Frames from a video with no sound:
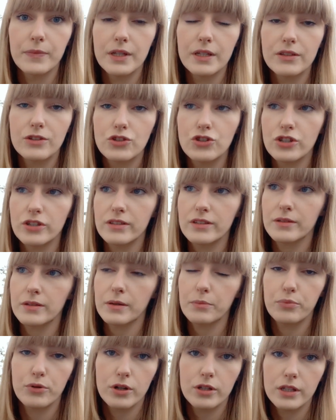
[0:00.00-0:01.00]
it's just
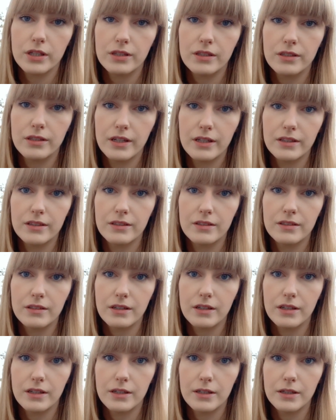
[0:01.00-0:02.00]
a product that
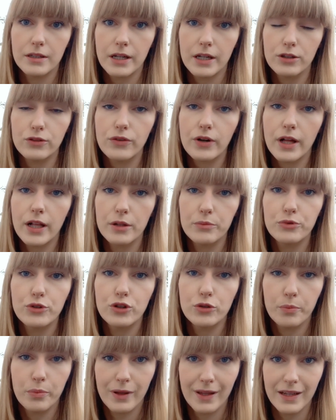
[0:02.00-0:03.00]
kind of helps
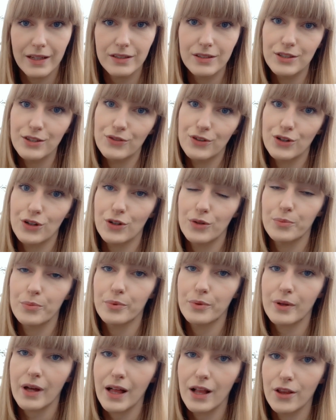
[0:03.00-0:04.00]
your plant develop
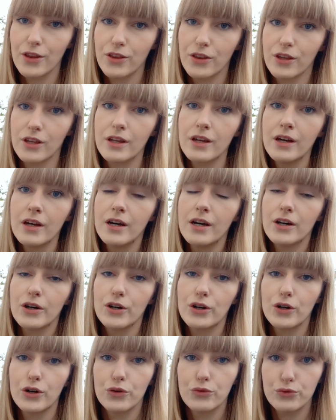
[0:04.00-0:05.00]
healthy
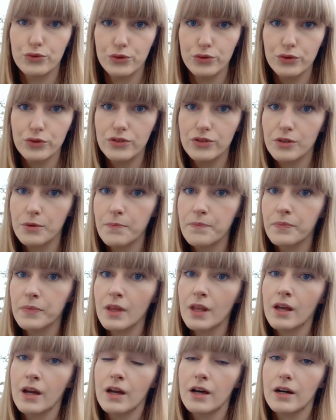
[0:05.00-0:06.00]
roots.
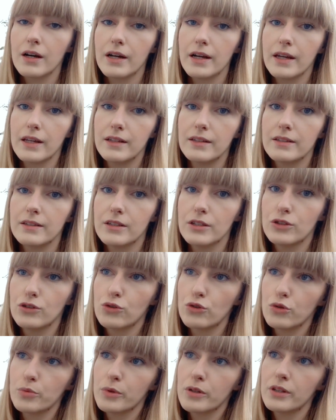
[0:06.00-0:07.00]
And
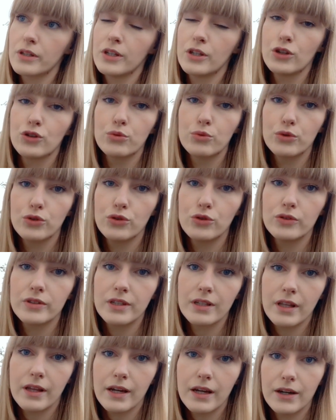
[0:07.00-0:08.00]
normally you would use
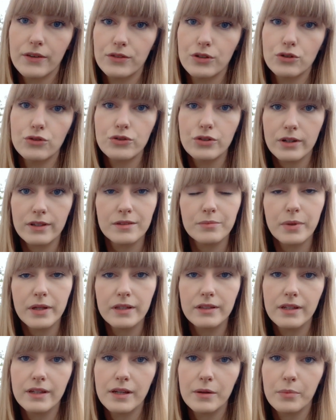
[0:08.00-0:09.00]
it like after
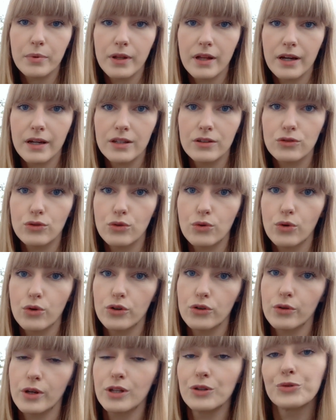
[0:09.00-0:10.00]
transplanting the plant,
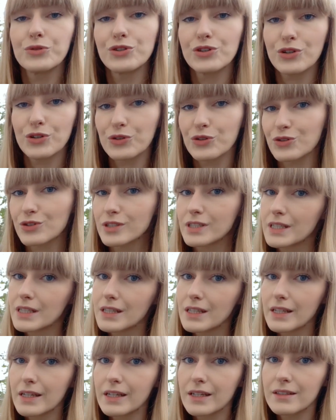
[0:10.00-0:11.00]
or you can use it on your
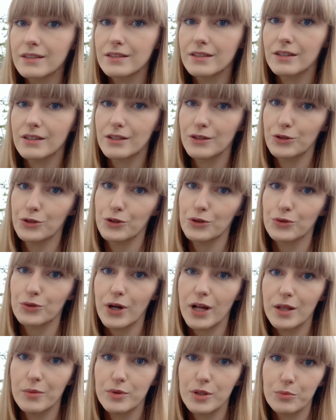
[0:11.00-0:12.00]
seedlings, you know, to
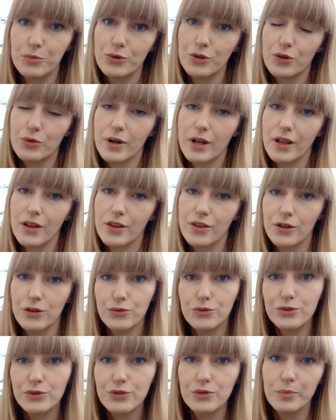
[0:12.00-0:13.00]
help them grow healthy
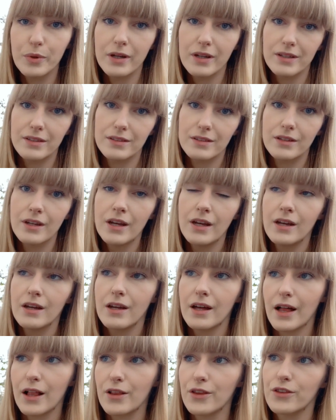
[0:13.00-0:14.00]
roots, because
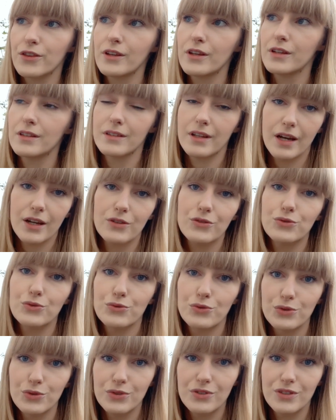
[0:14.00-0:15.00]
healthy, nice
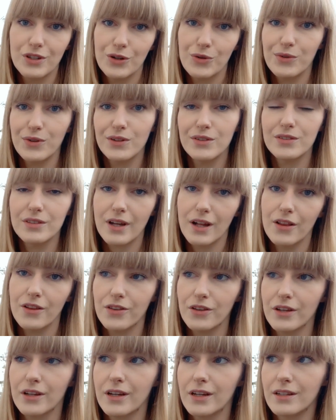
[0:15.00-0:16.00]
roots equals
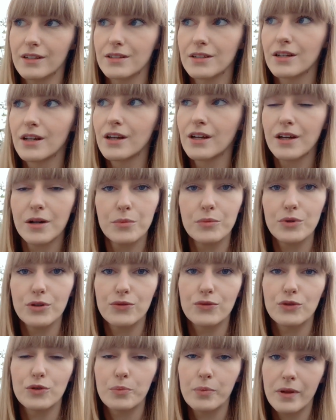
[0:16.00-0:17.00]
healthy and
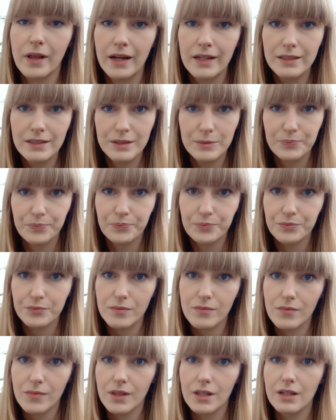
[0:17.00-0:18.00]
beautiful plant.
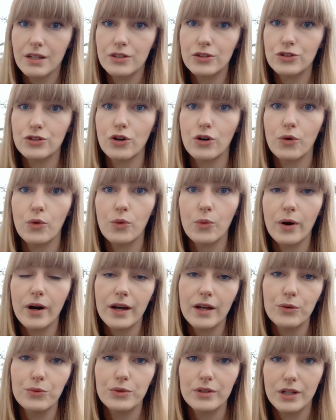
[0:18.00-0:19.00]
So
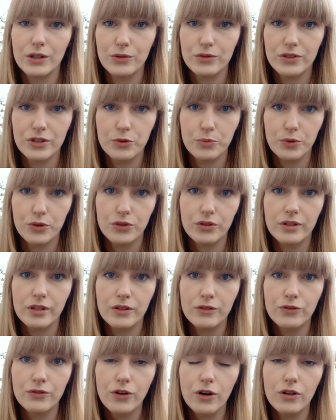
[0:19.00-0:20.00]
why would I use this product
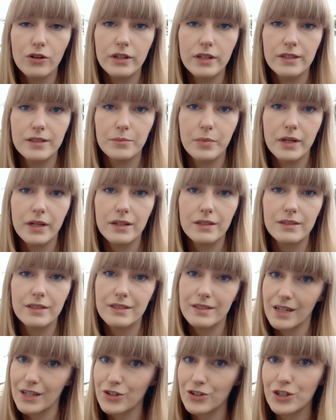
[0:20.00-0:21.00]
in fall is because
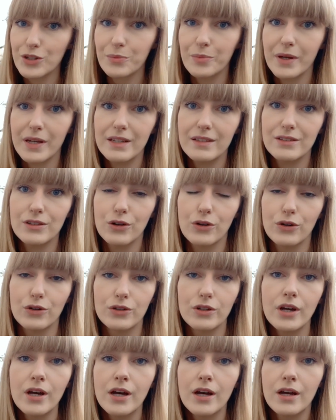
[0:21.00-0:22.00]
it's actually based
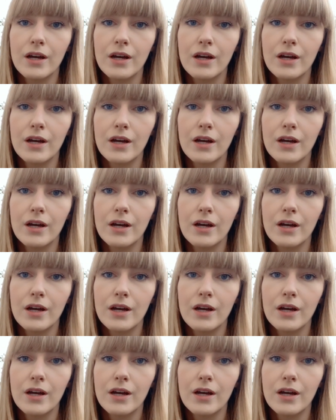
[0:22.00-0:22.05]
on